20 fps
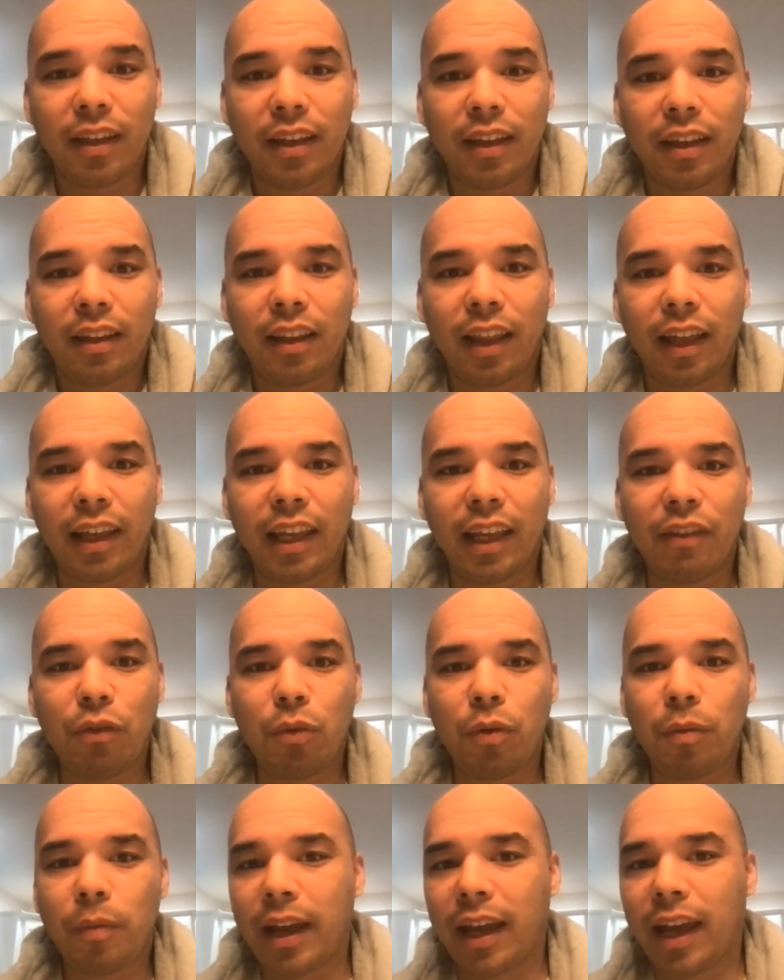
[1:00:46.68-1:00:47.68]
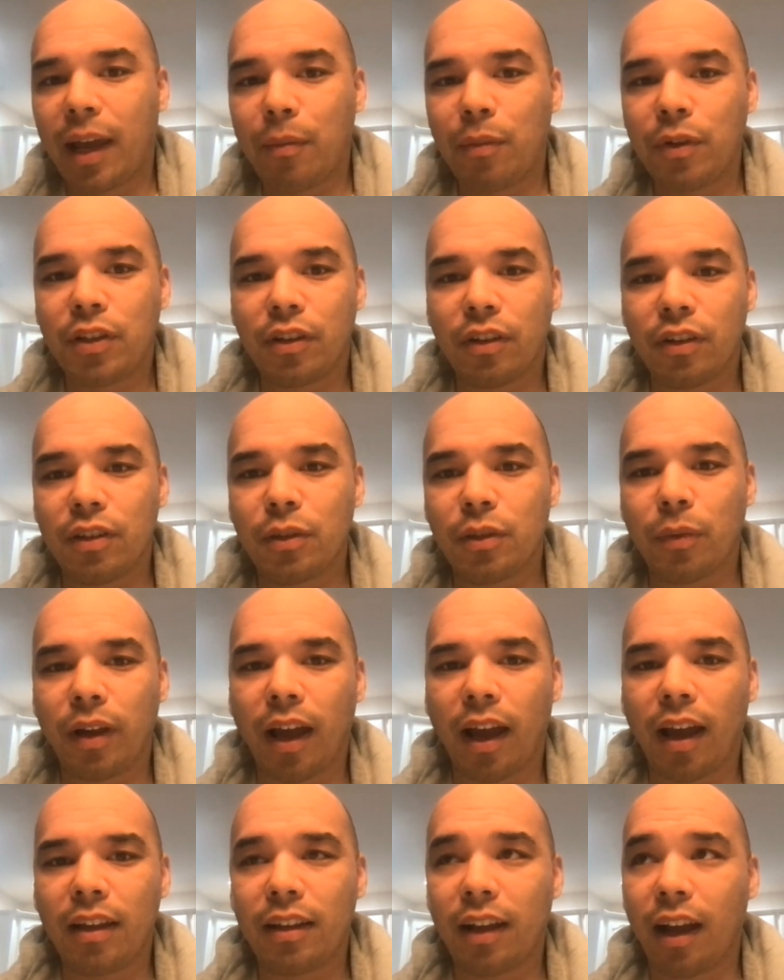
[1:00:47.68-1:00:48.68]
like even with my amateurs, the way
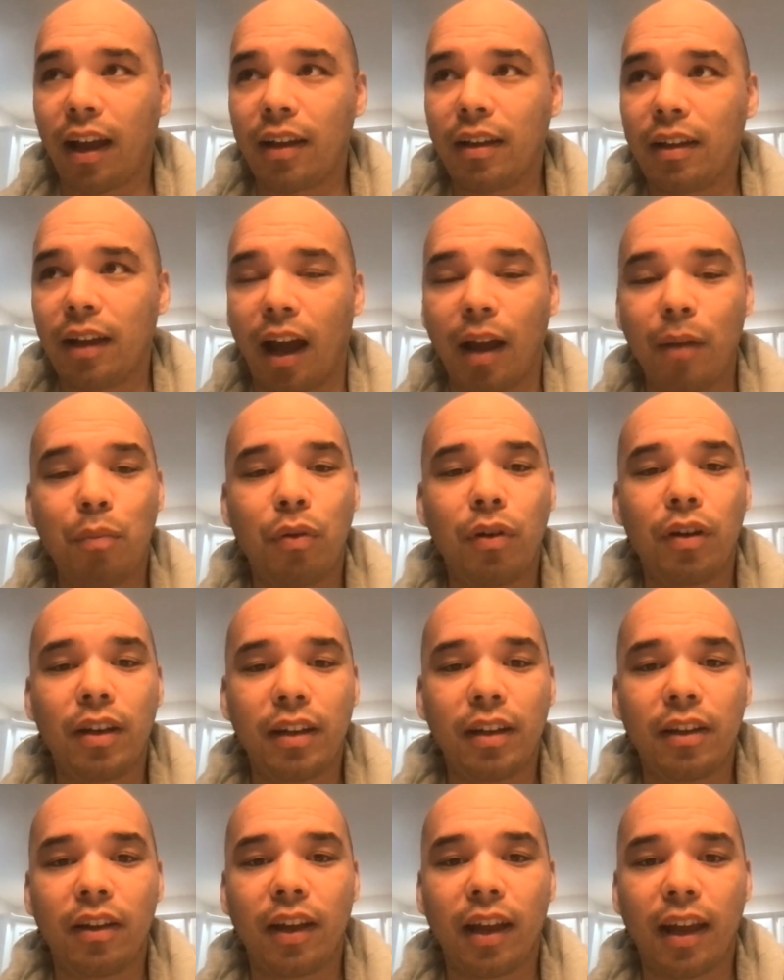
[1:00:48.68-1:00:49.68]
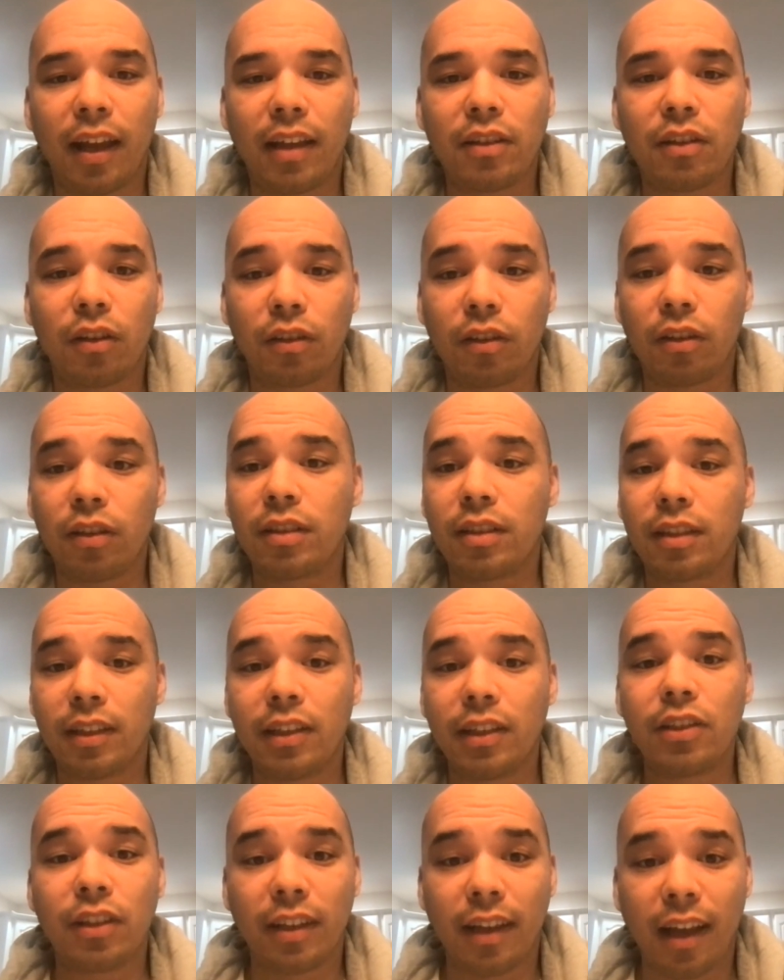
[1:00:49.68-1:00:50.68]
I put it in their heads,
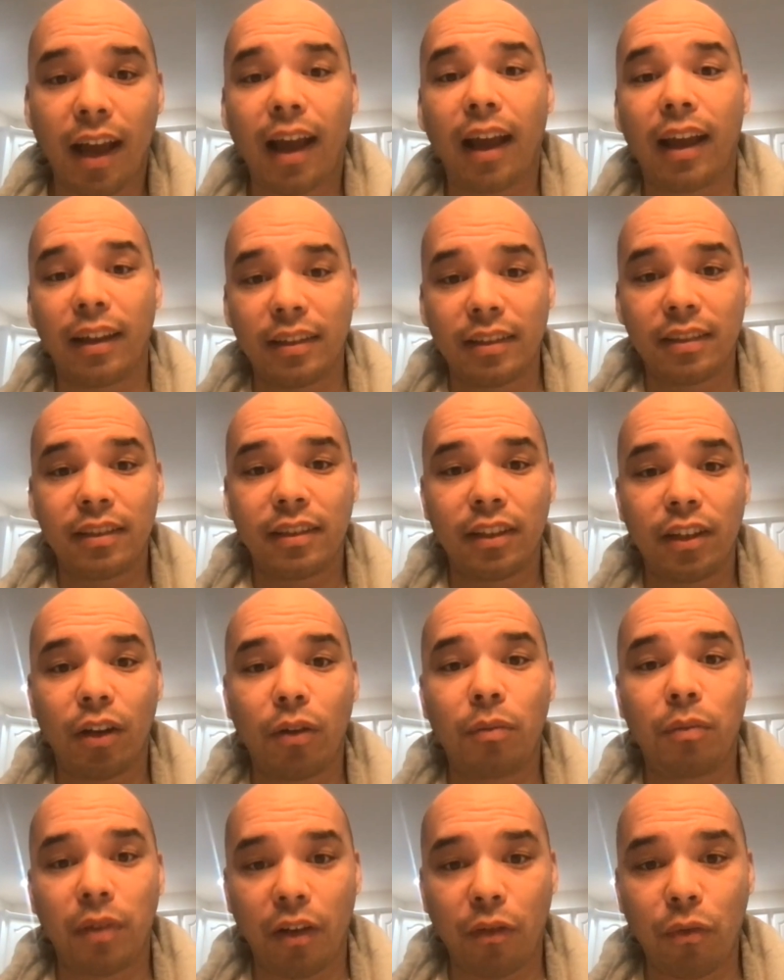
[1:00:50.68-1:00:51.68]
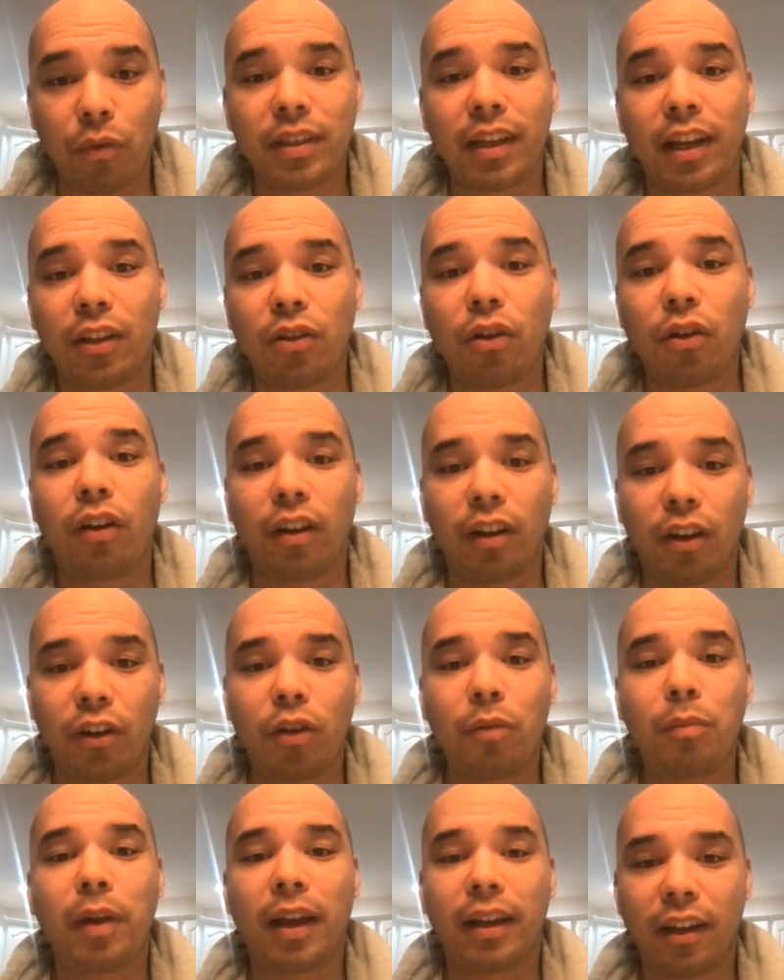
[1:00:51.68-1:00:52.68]
these are the guys. Everyone's got a target on
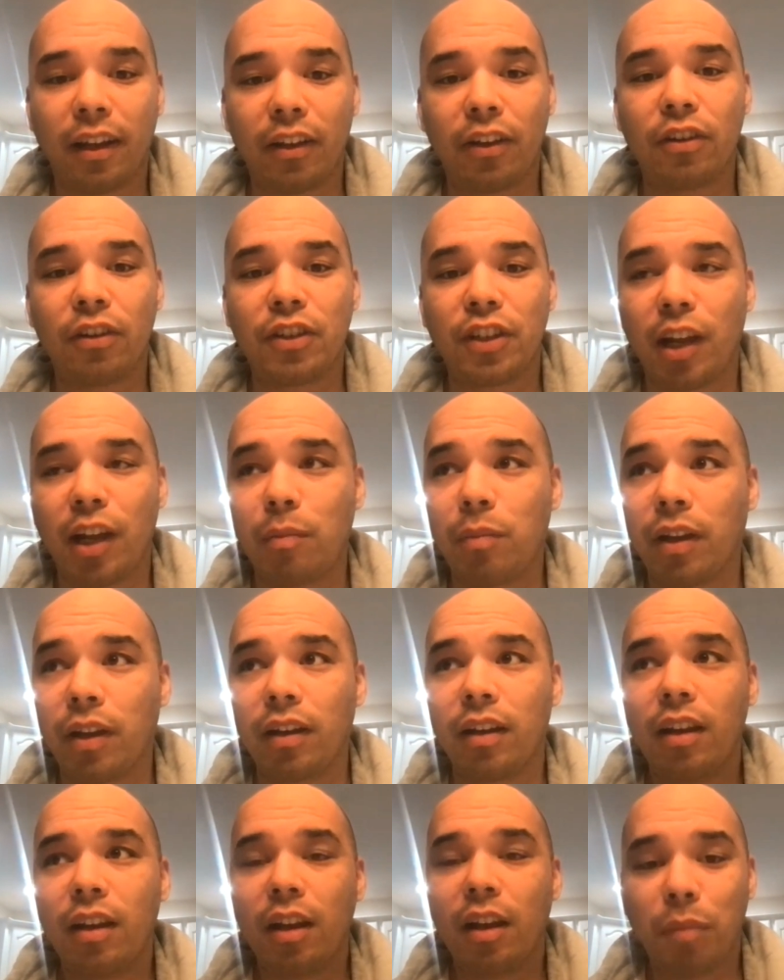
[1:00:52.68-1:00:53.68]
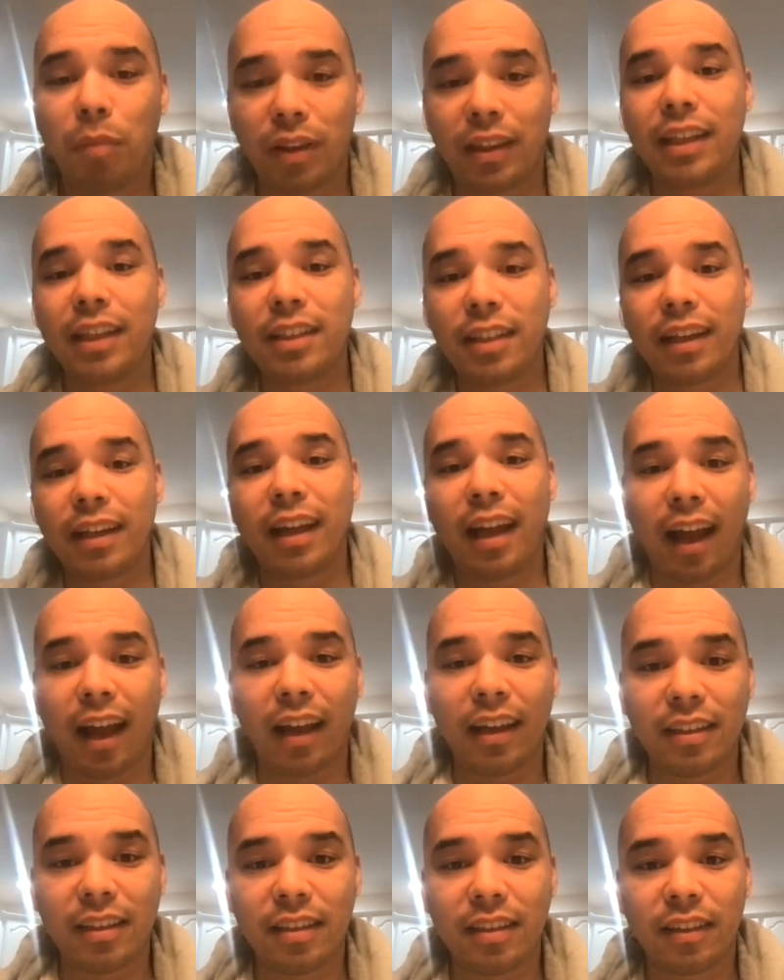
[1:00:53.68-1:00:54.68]
your back now. You're a champion, but these are the
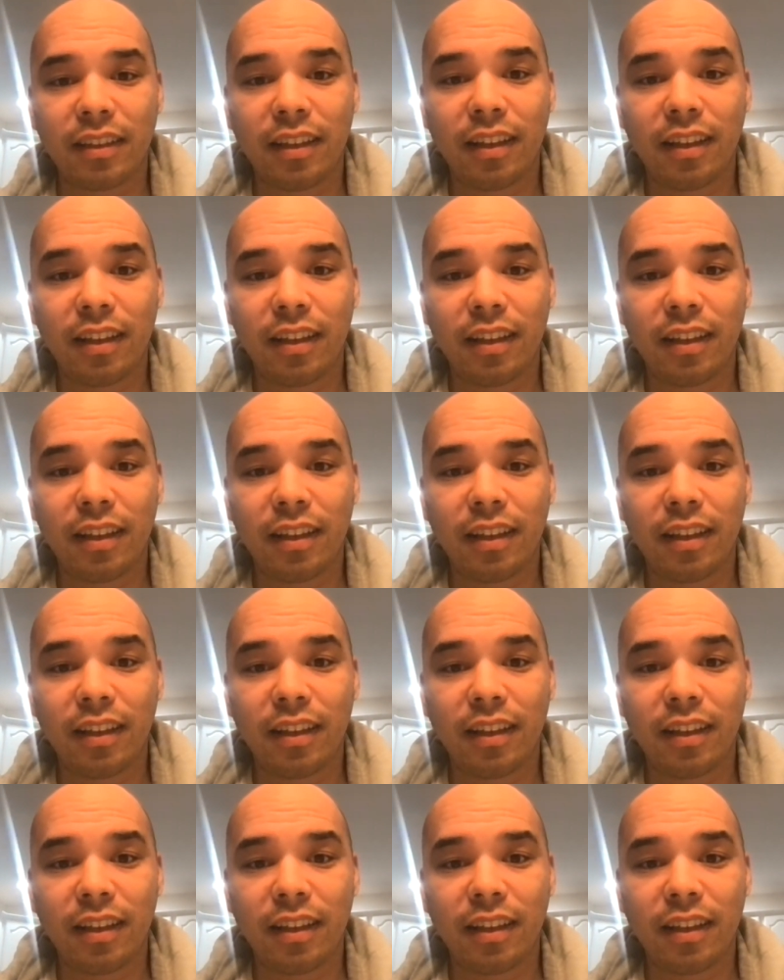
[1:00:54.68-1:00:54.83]
guys.